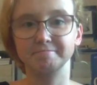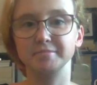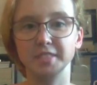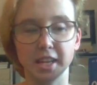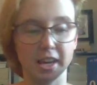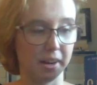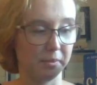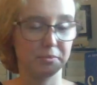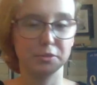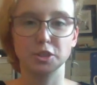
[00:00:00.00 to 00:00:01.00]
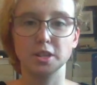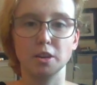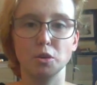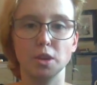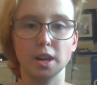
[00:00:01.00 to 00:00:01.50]
Yeah, there's not
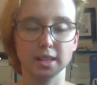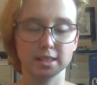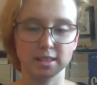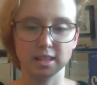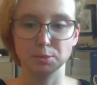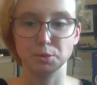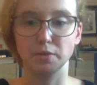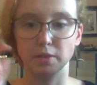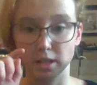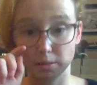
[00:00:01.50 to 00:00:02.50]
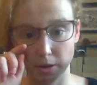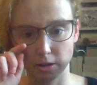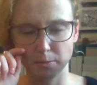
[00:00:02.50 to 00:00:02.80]
a whole lot I can say specifically about him.